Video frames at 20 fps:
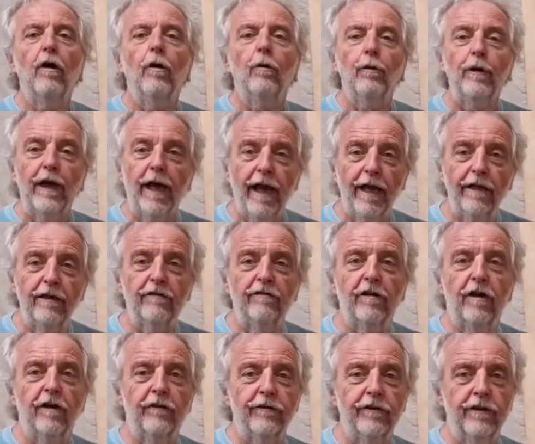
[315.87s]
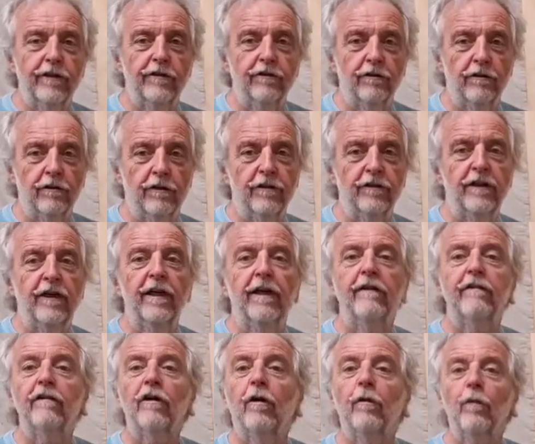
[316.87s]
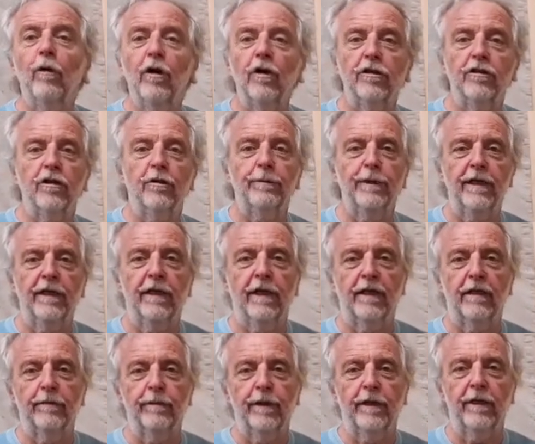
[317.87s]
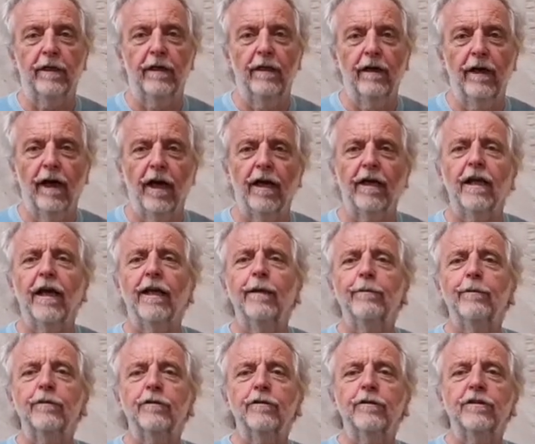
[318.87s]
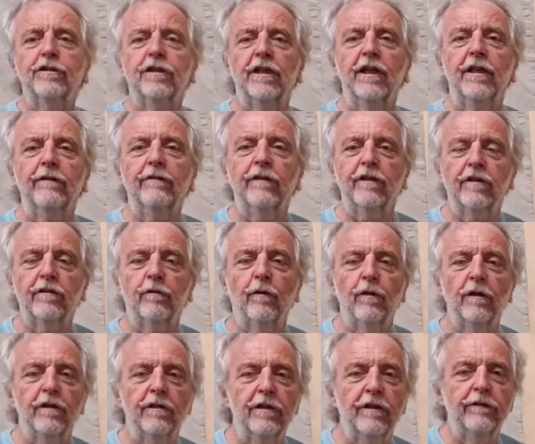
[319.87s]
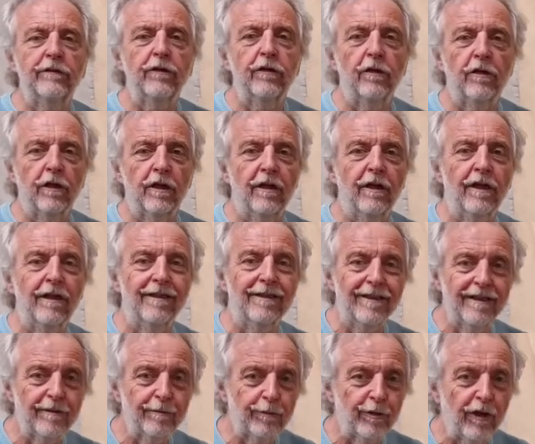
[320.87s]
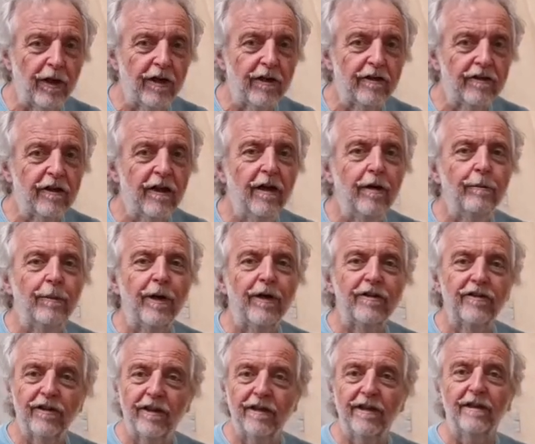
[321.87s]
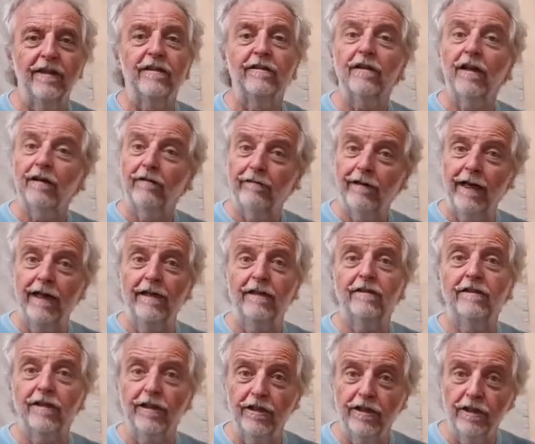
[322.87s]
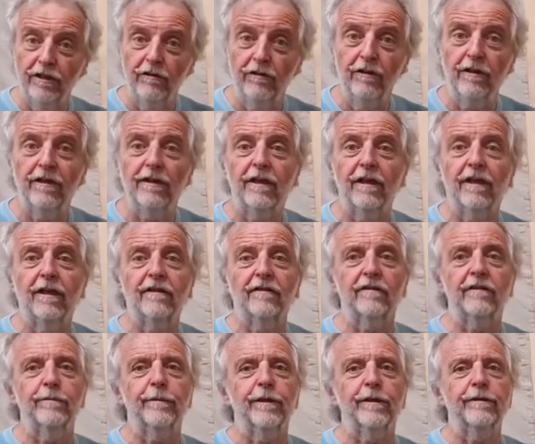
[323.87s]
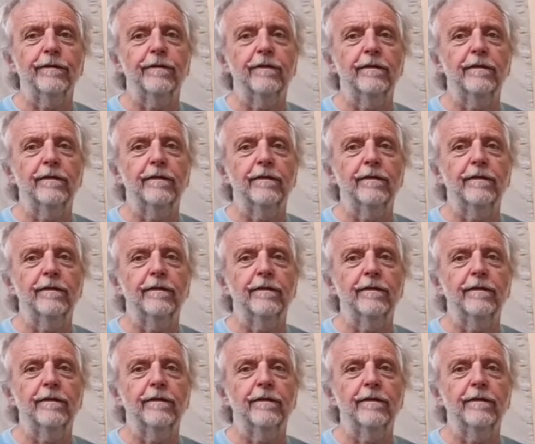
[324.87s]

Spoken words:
We handcraft these cookers here in our workshop in Canterbury and are able to achieve this quality of cooker at this price by selling direct to you, the customer.